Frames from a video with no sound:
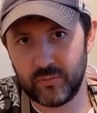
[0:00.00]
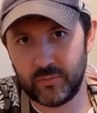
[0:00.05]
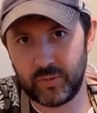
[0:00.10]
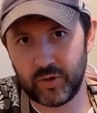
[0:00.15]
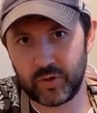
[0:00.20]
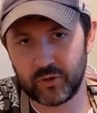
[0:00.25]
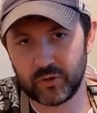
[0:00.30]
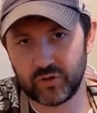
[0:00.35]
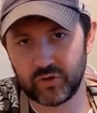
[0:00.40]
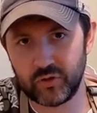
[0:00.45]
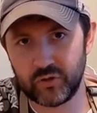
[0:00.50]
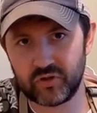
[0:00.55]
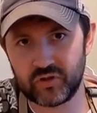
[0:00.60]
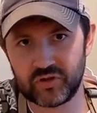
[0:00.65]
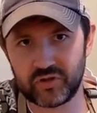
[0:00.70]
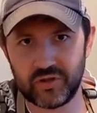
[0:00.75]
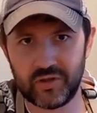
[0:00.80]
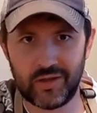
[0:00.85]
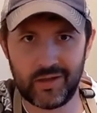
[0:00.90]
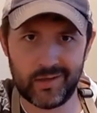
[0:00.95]
pickle
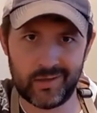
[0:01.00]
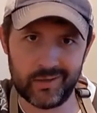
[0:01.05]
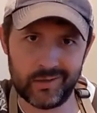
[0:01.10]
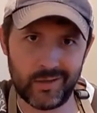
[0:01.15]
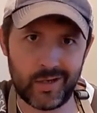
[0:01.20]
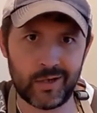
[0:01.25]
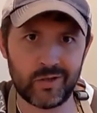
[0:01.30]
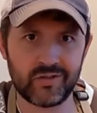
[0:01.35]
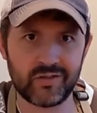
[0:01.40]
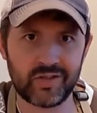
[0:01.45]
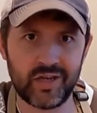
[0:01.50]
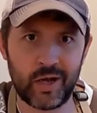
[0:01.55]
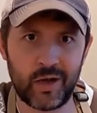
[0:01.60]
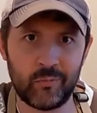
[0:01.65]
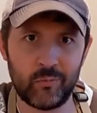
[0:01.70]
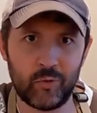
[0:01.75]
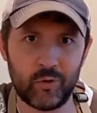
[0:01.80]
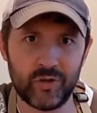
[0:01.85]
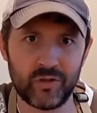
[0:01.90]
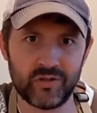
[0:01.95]
juice, and the Dallas
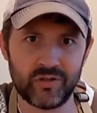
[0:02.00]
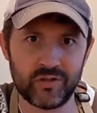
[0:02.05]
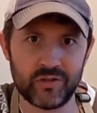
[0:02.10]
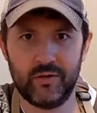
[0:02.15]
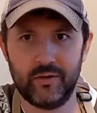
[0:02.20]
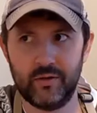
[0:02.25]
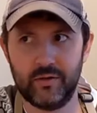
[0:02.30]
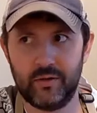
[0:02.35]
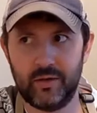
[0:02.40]
Cowboys.